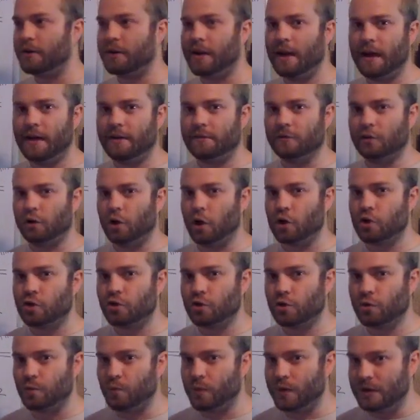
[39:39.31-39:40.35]
to have
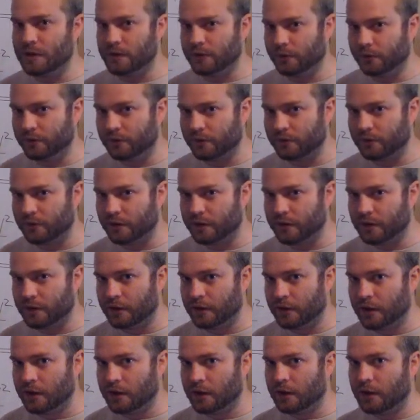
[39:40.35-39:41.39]
larger wheels.
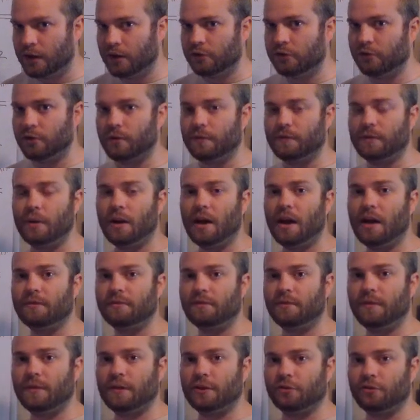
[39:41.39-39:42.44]
So if you have a
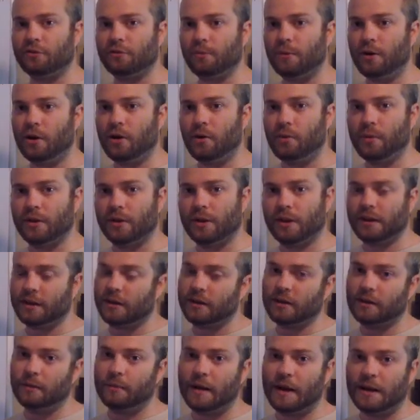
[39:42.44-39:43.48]
very small wheel, like you
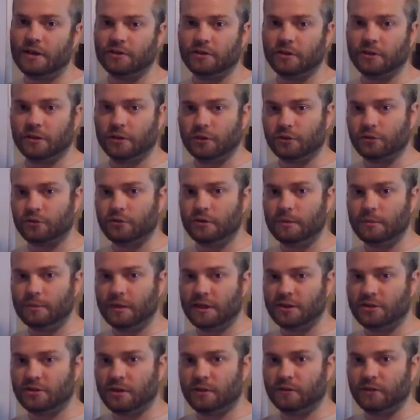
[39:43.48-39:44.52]
can imagine in the extreme
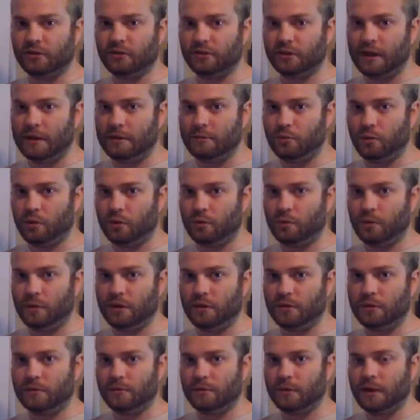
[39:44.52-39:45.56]
case you have a skateboard
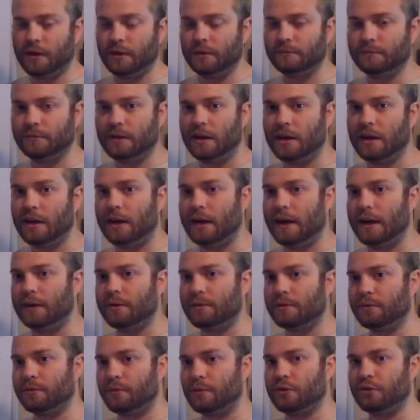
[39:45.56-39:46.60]
wheel, right? In
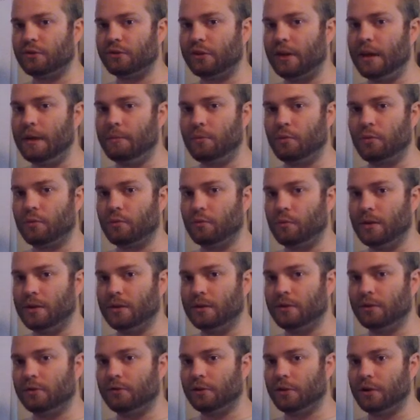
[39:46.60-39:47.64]
order for a skateboard
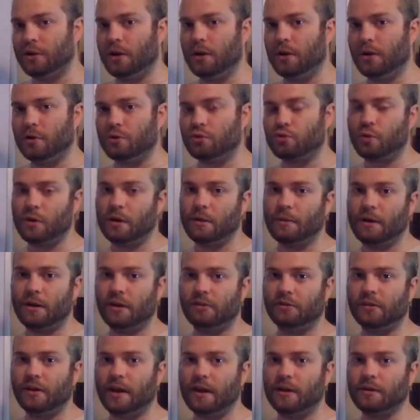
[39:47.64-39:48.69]
wheel to go 20
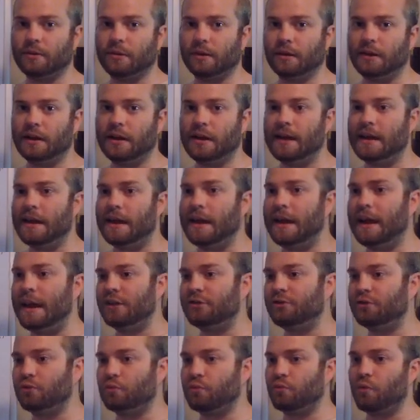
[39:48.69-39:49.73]
miles an hour, it
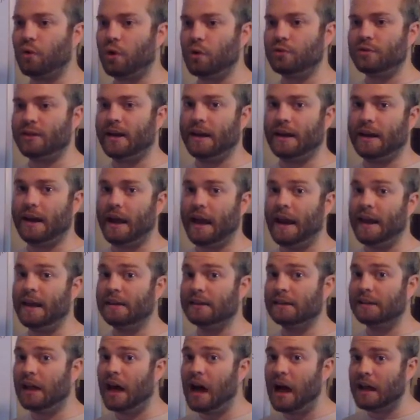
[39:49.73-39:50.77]
has to rotate a
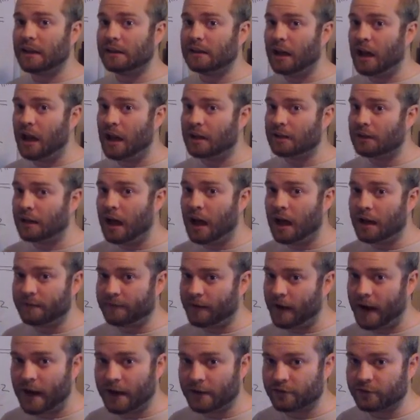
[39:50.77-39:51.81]
lot
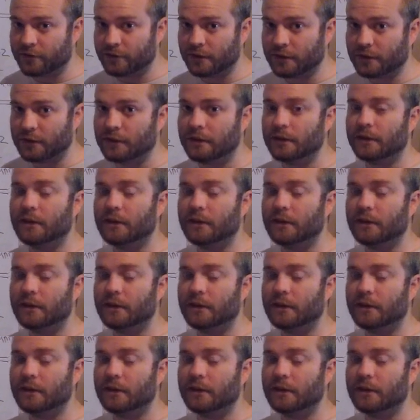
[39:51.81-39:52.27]
faster